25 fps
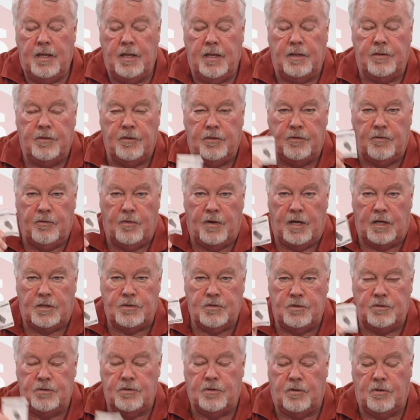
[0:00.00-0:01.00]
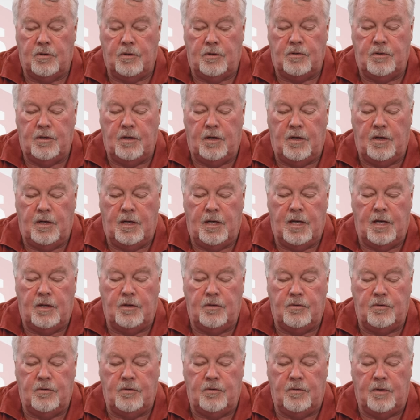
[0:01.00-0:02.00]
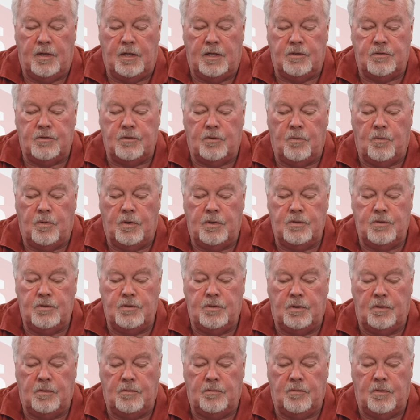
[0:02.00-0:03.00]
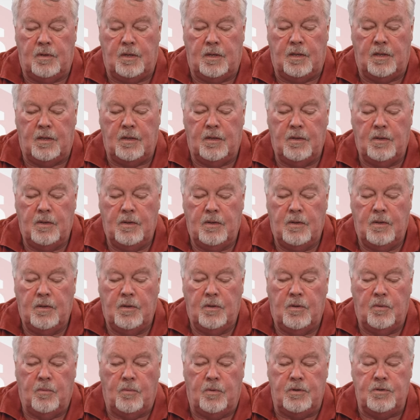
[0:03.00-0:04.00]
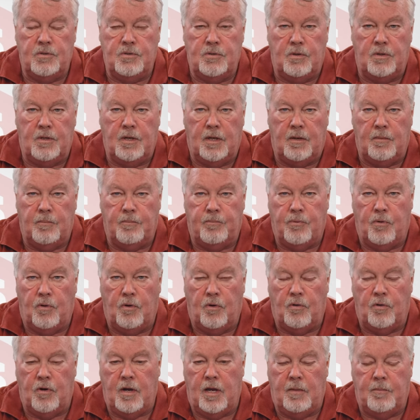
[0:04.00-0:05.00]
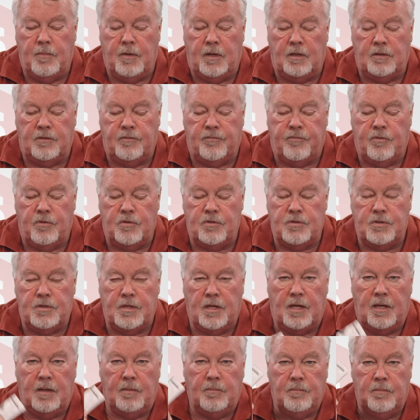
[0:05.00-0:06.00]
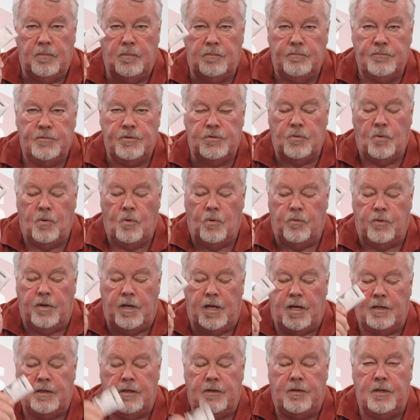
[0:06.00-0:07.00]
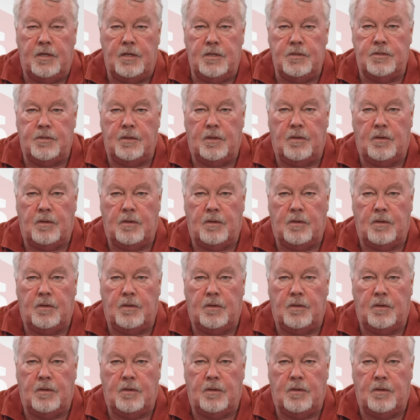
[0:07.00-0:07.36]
And the directions are going to tell you how to do that. So once you're uh, once you're done programming it the first time, just hold on to these.